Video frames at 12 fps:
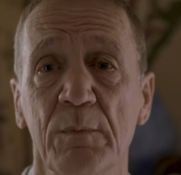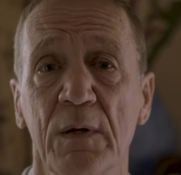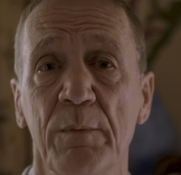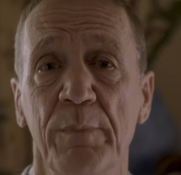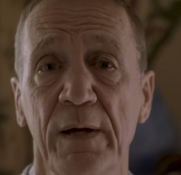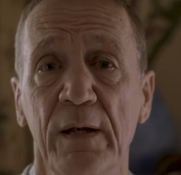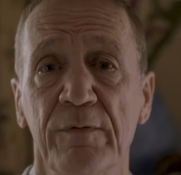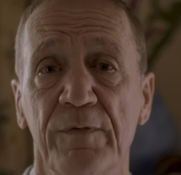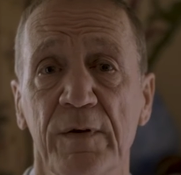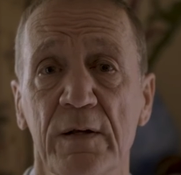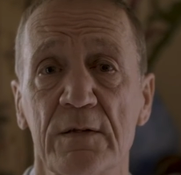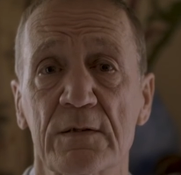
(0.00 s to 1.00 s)
similar
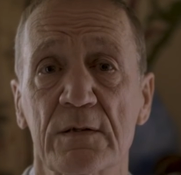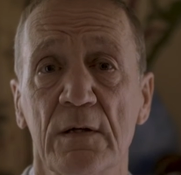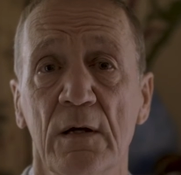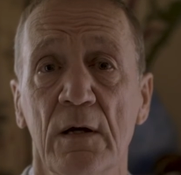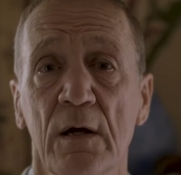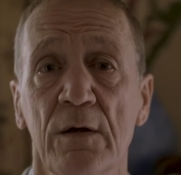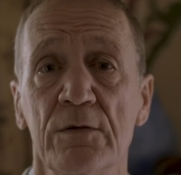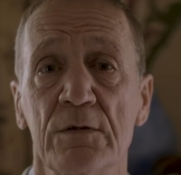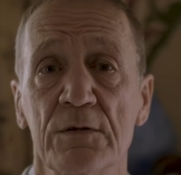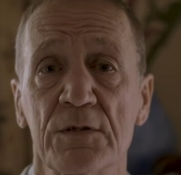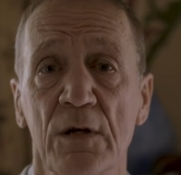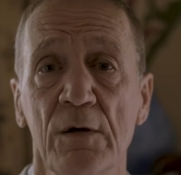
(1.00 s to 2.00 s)
benefits
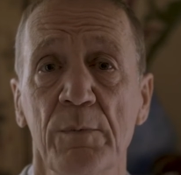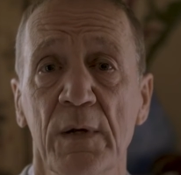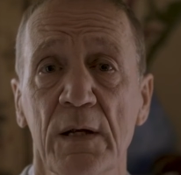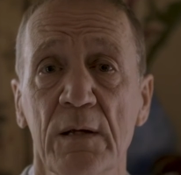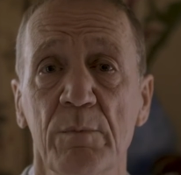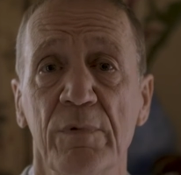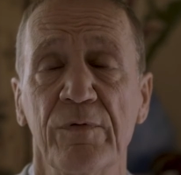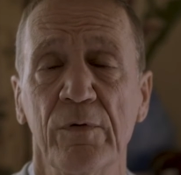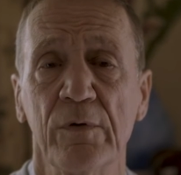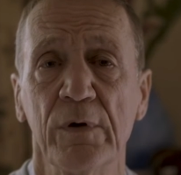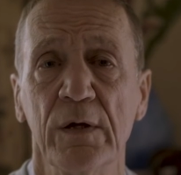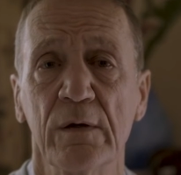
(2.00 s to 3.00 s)
to so many before